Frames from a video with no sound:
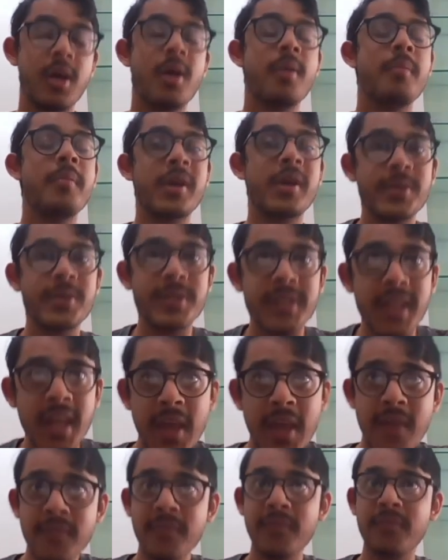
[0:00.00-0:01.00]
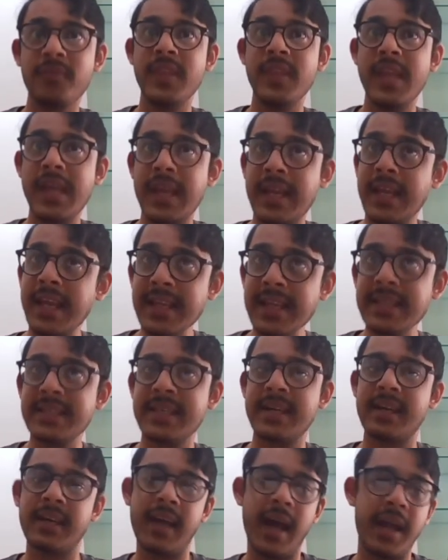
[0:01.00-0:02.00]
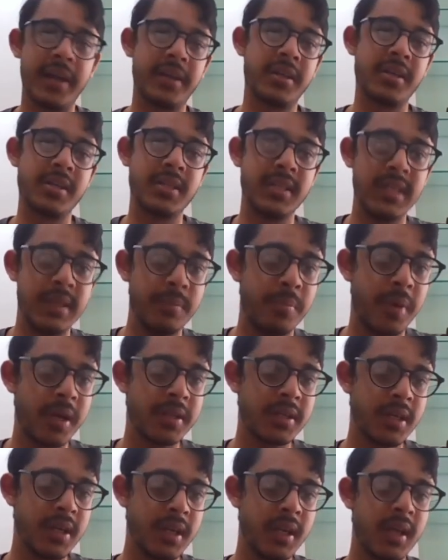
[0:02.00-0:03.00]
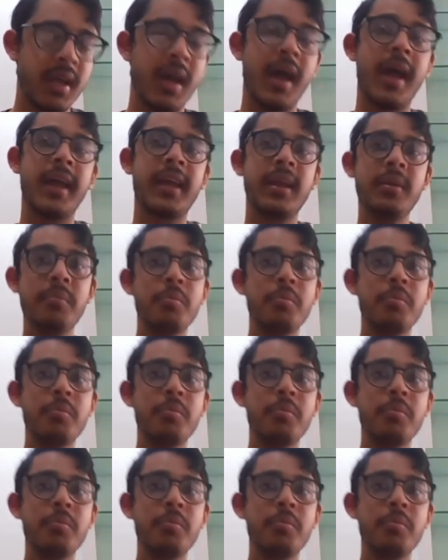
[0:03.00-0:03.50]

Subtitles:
Because if there is a character C present, I can